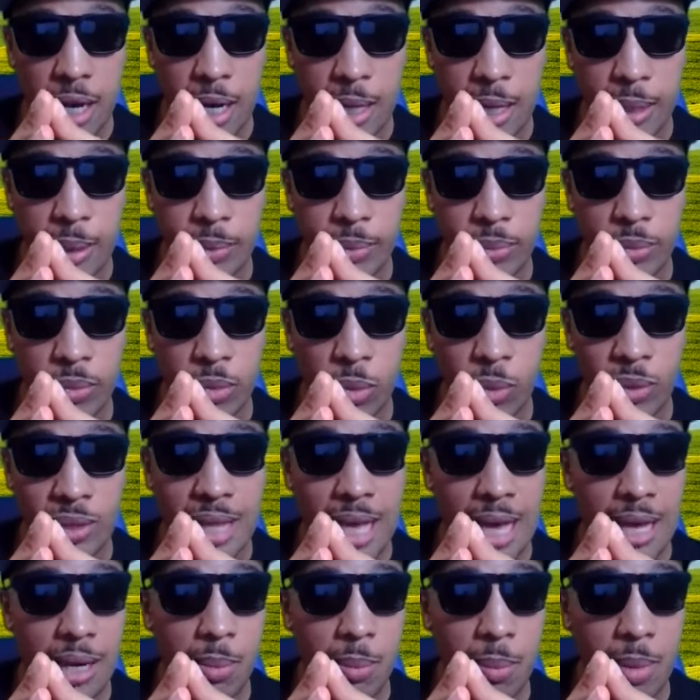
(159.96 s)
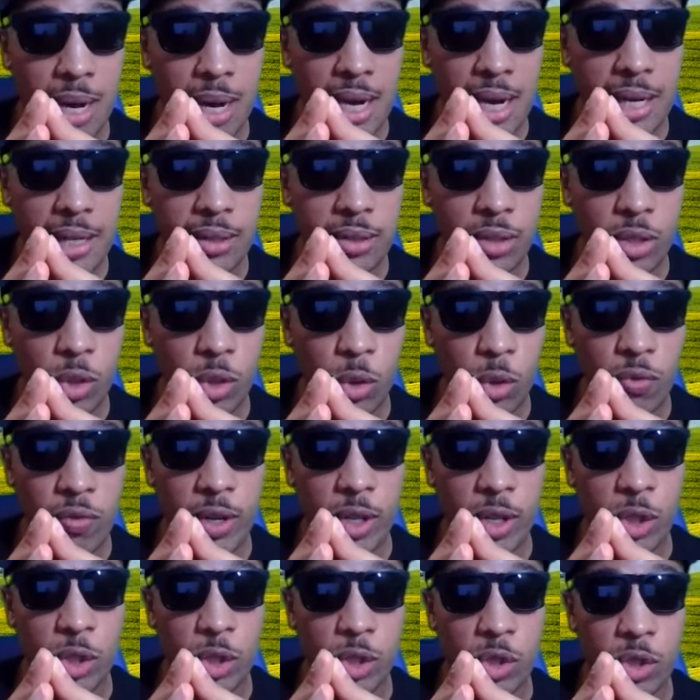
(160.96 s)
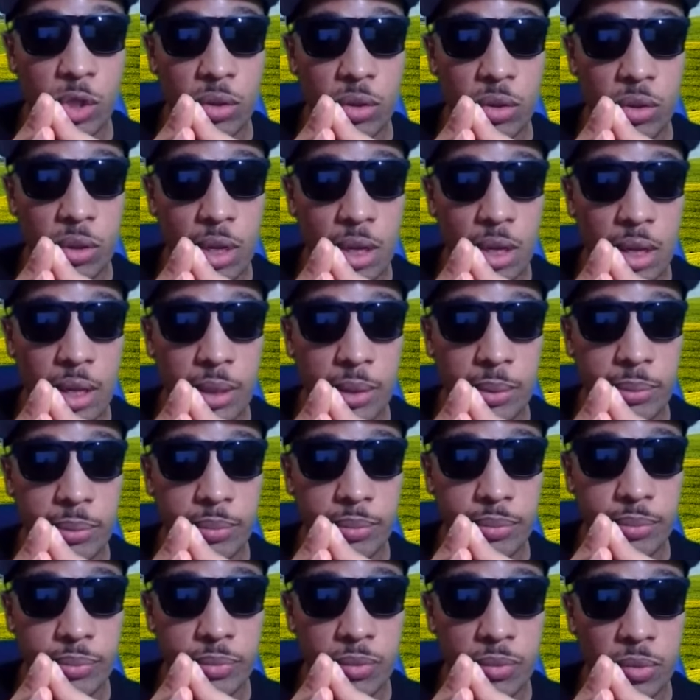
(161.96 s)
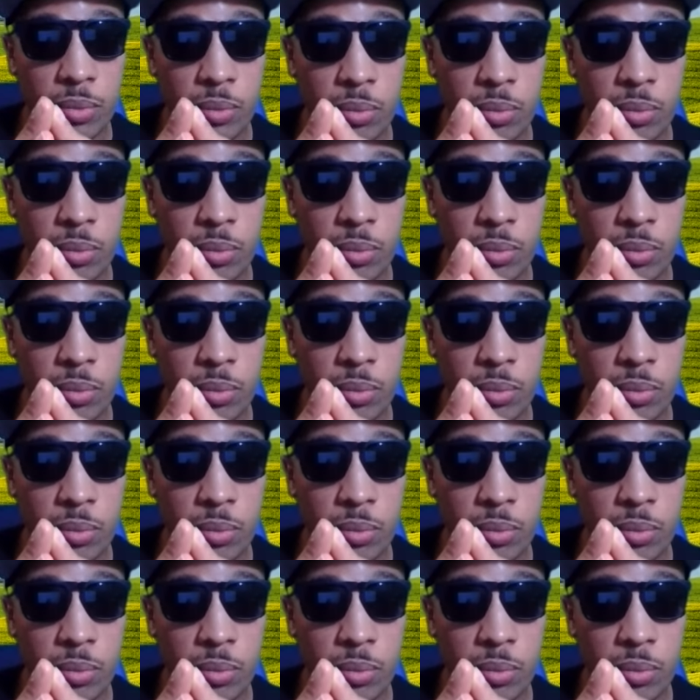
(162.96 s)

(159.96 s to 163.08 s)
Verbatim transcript: Um, with that in mind, the new ventures um,